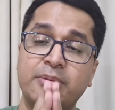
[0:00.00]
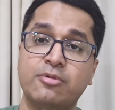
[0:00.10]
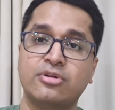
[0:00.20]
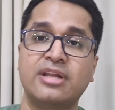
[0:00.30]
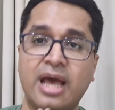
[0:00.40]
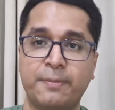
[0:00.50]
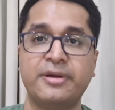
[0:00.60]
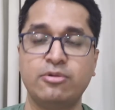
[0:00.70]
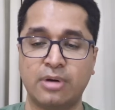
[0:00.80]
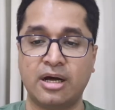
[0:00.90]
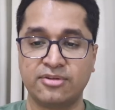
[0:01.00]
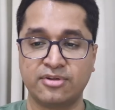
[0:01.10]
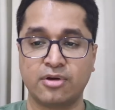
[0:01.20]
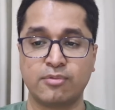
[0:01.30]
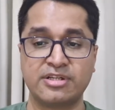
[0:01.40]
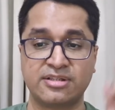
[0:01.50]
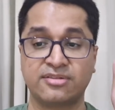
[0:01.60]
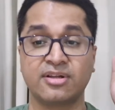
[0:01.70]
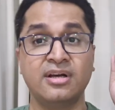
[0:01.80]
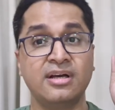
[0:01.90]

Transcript: be more than happy to answer your questions